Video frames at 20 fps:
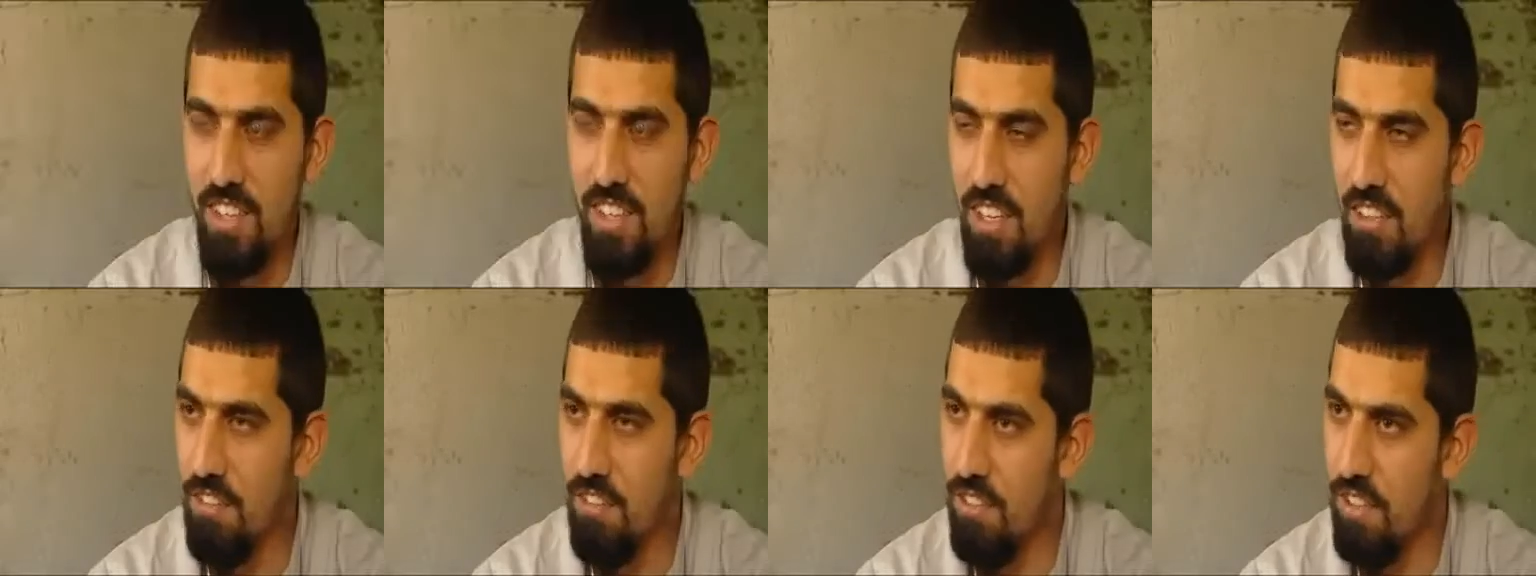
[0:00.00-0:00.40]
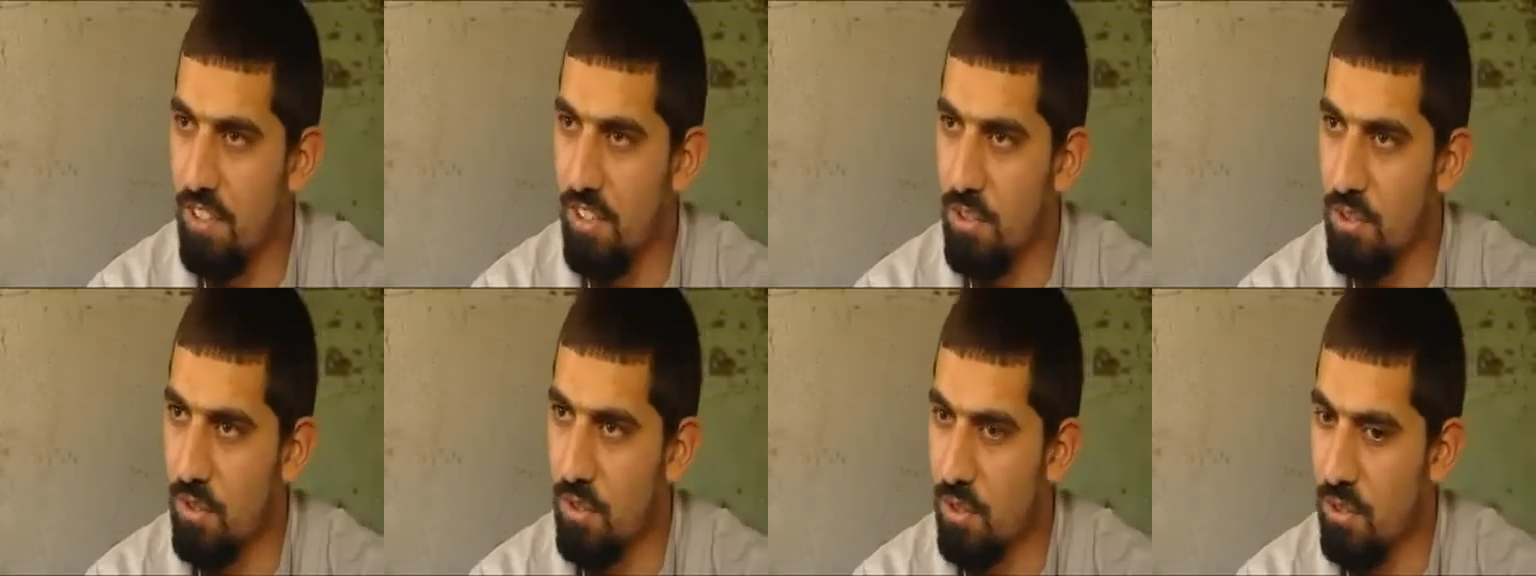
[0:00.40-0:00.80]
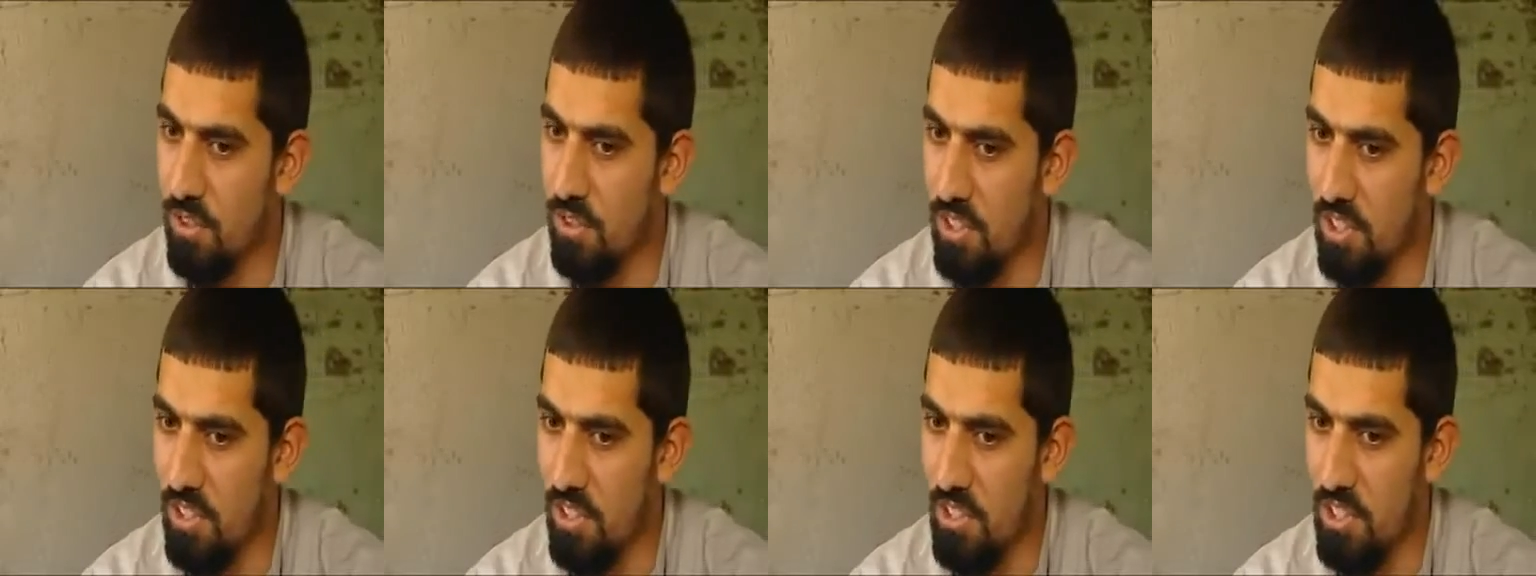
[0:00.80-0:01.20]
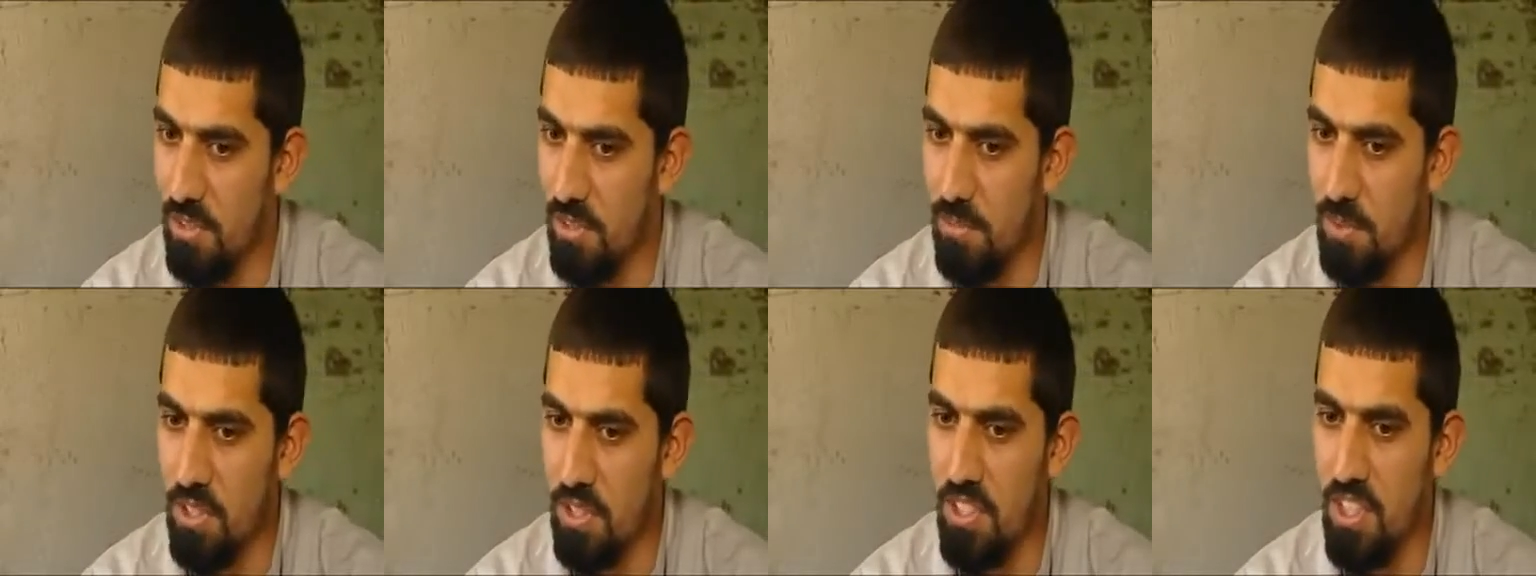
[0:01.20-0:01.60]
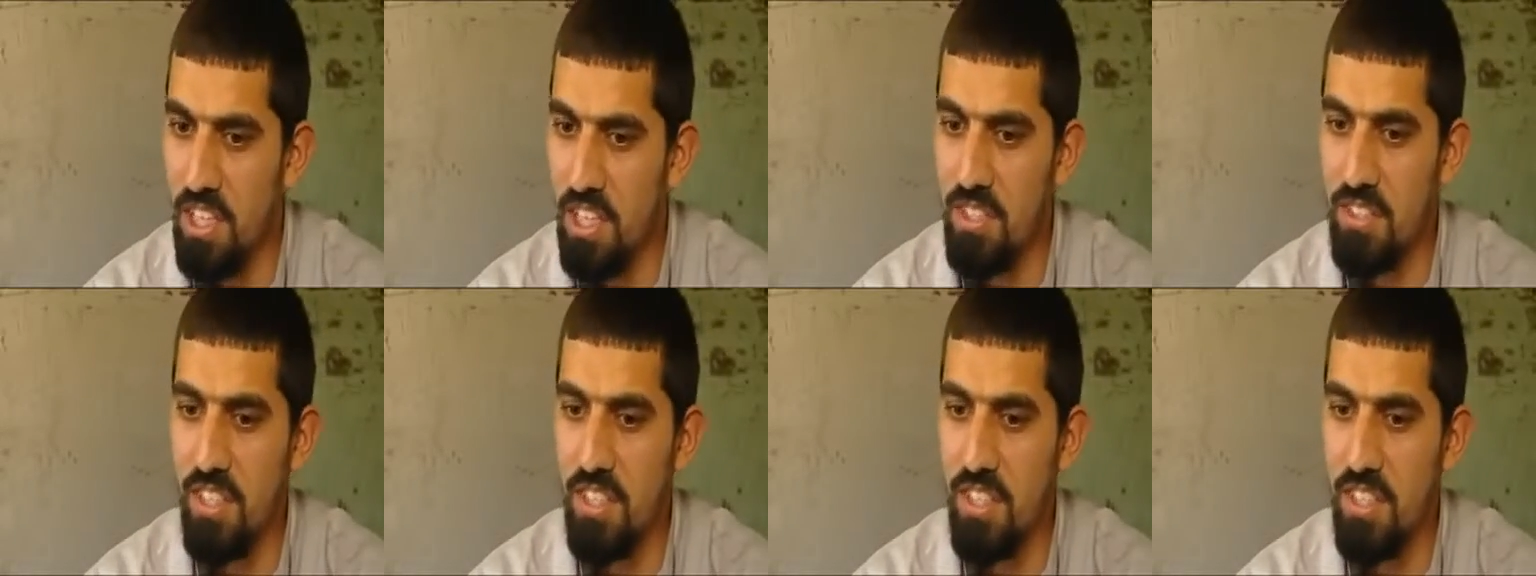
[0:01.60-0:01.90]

I feel so guilty because